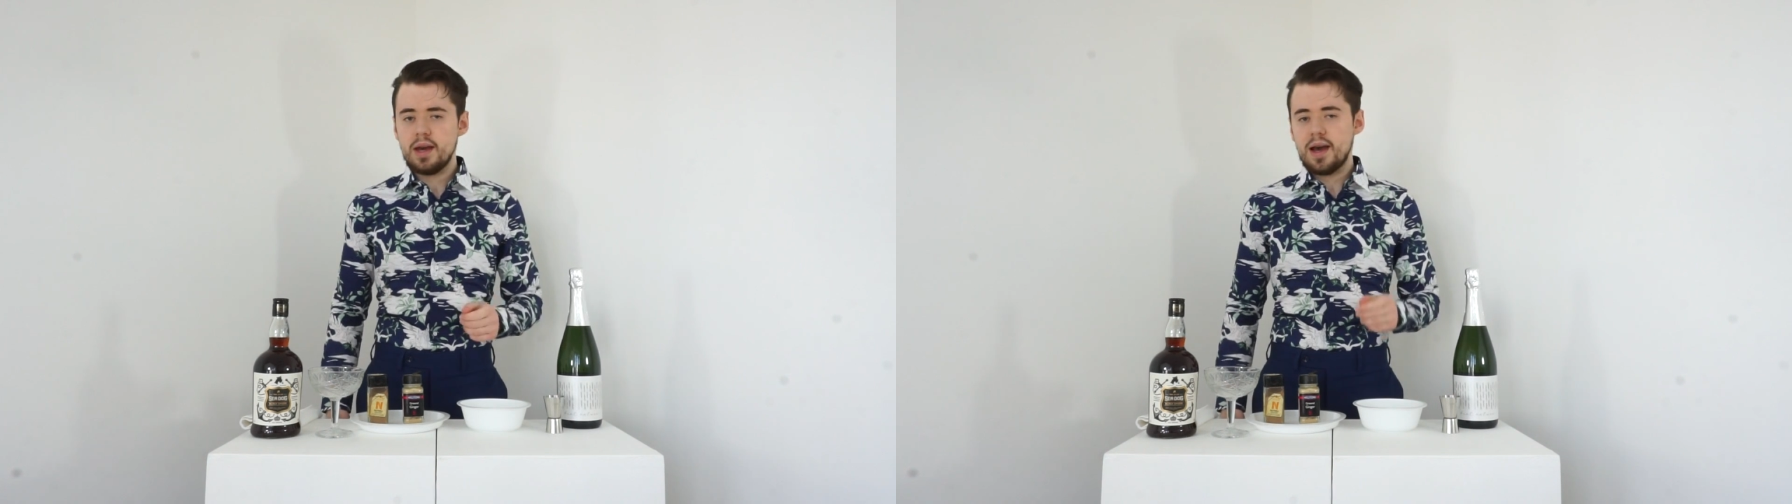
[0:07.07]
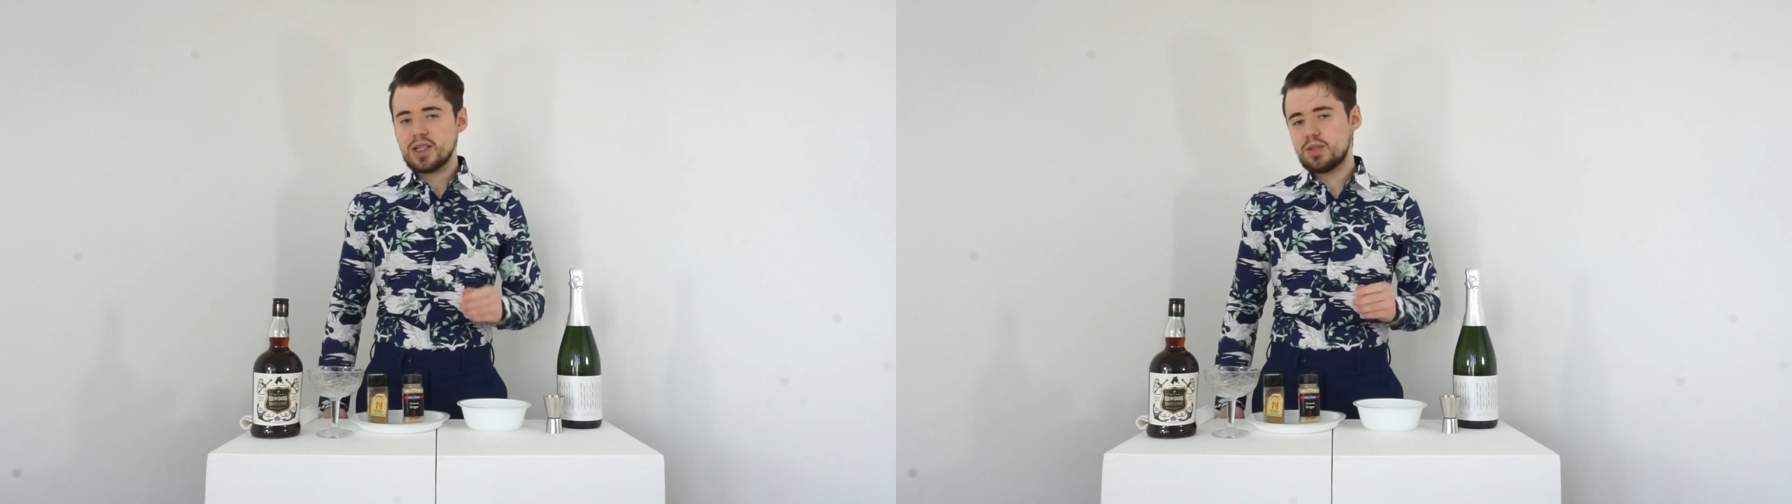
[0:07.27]

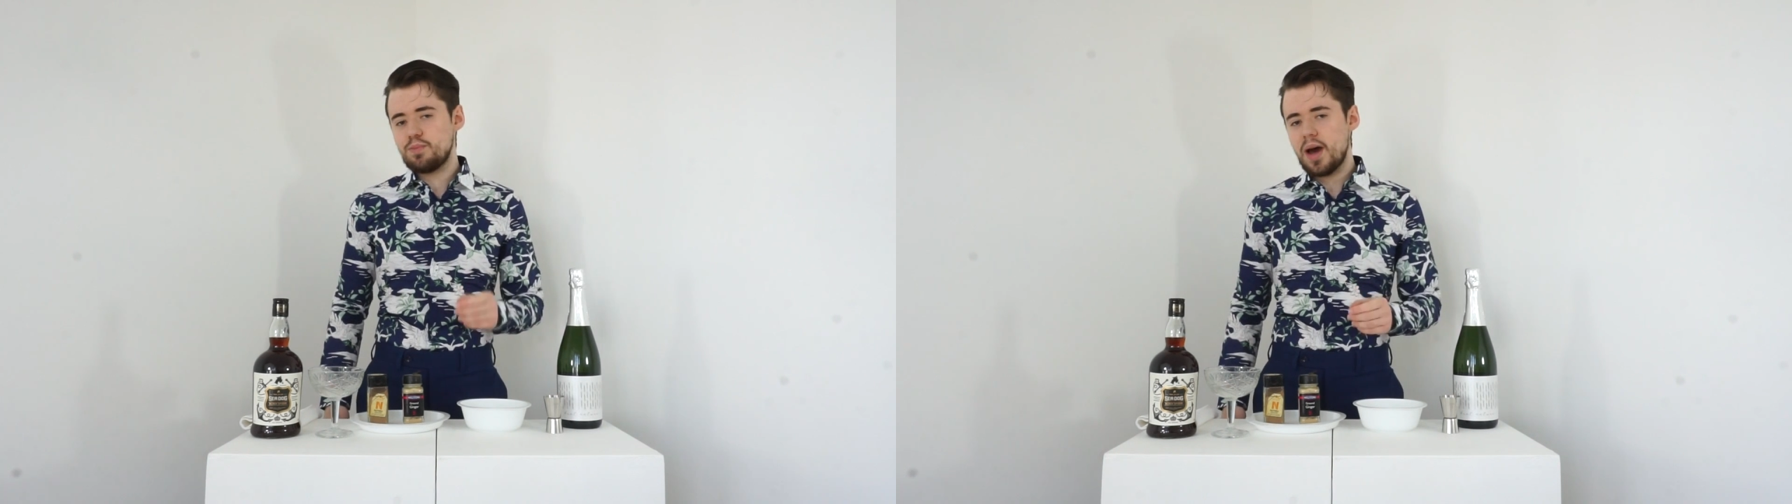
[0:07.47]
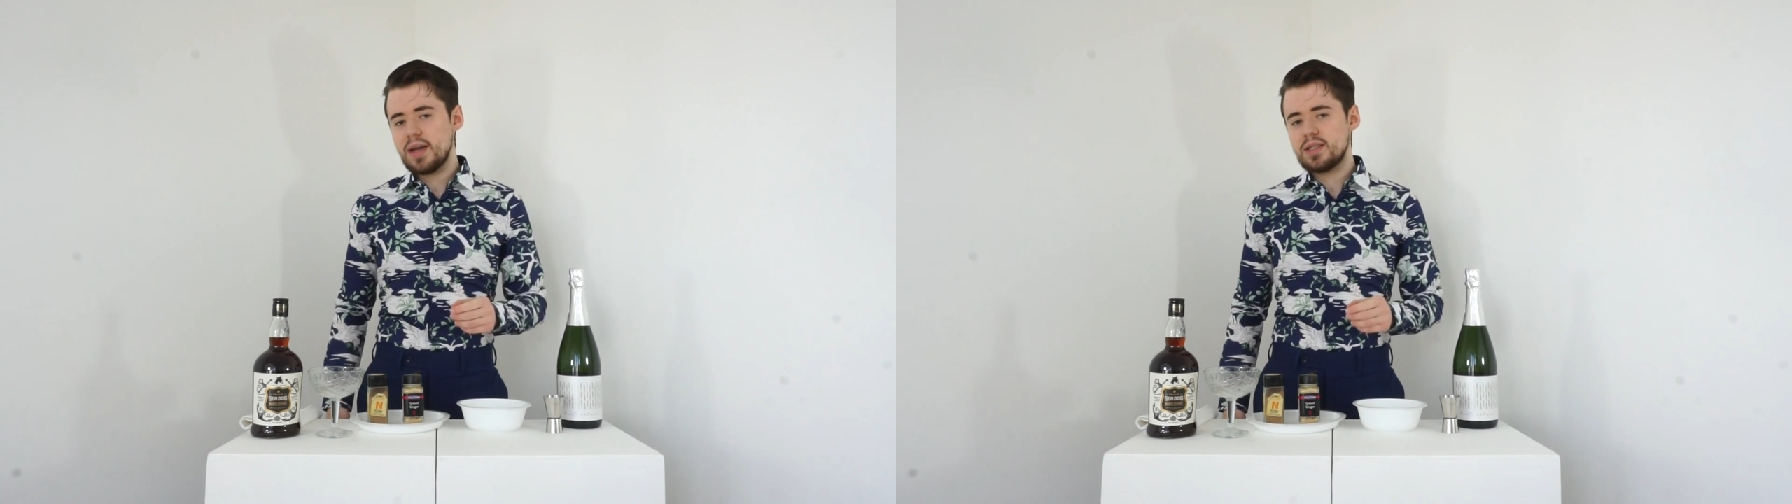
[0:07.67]
a
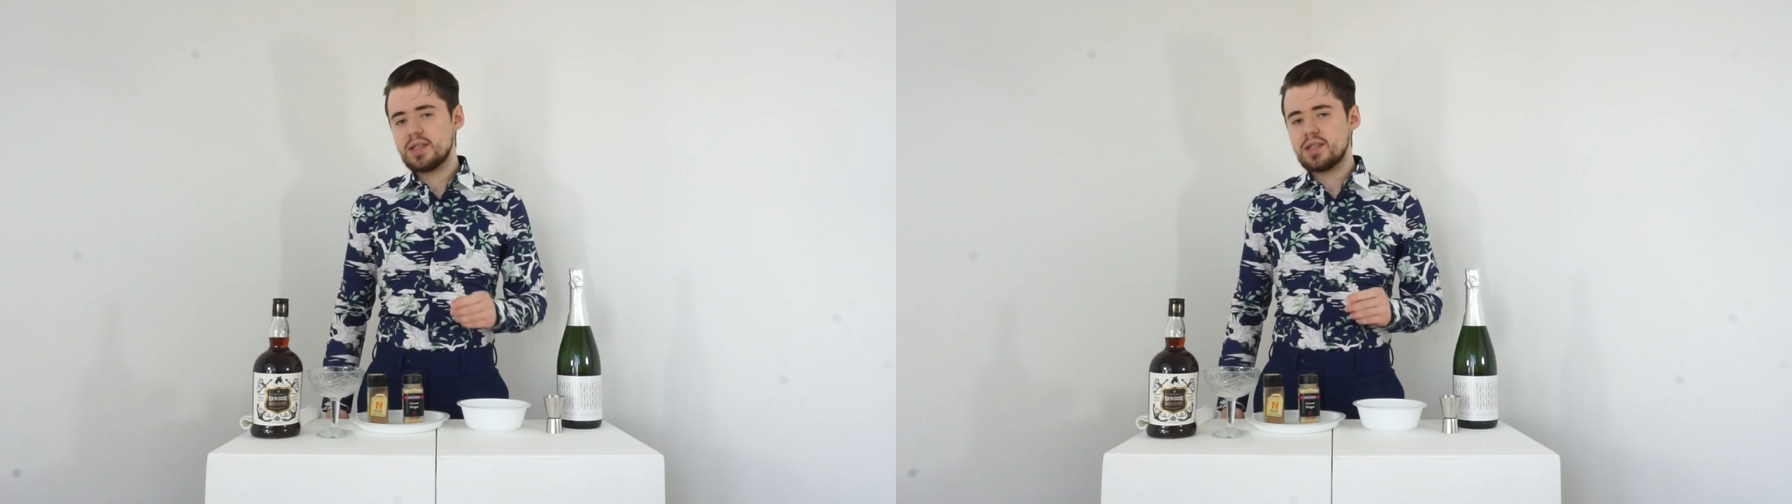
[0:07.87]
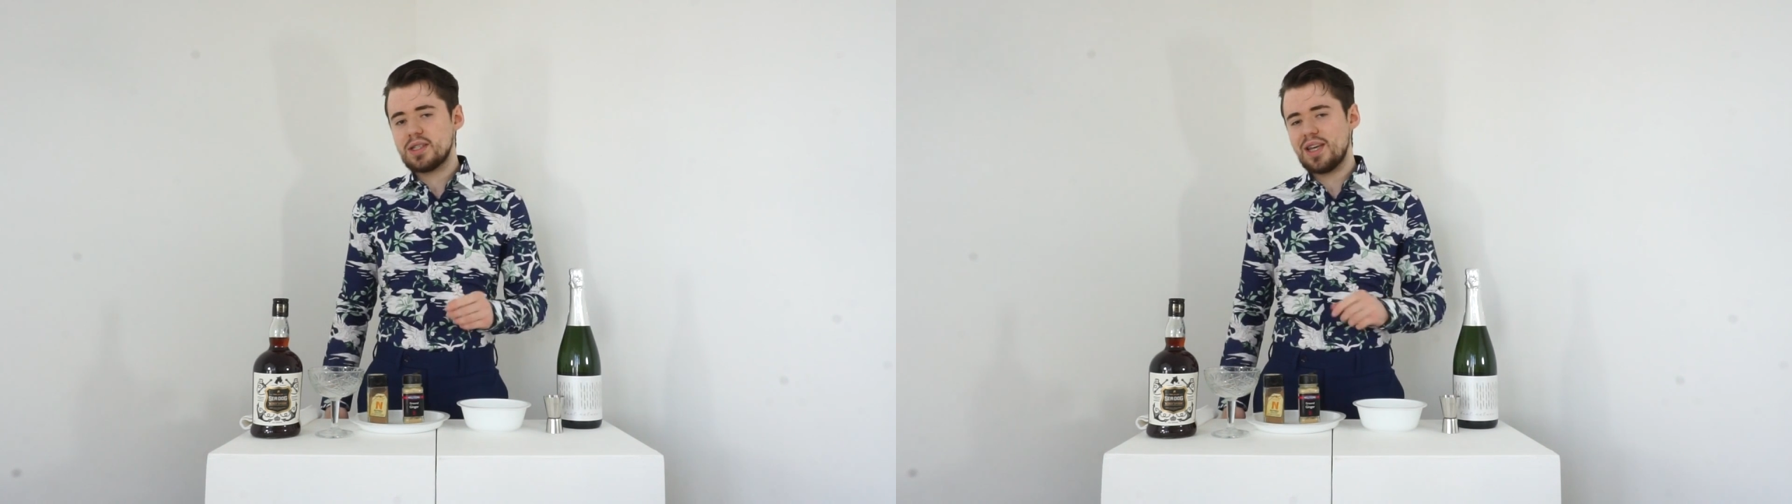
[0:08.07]

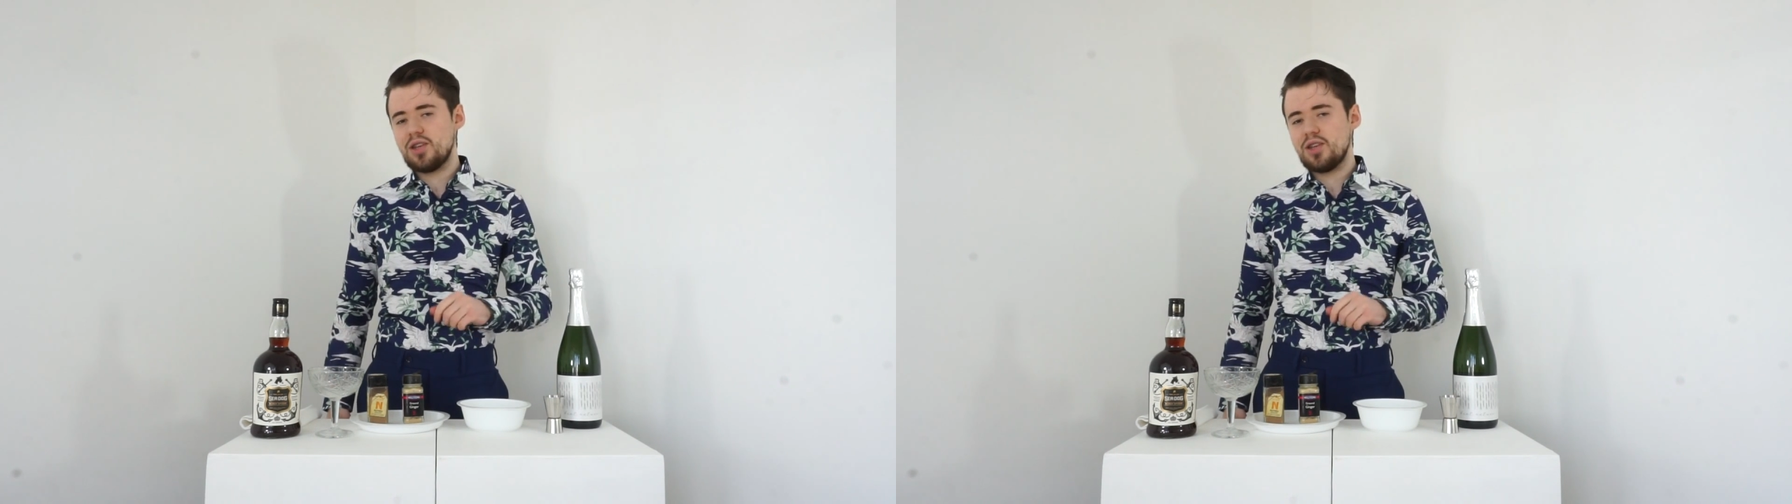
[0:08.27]
spiced sea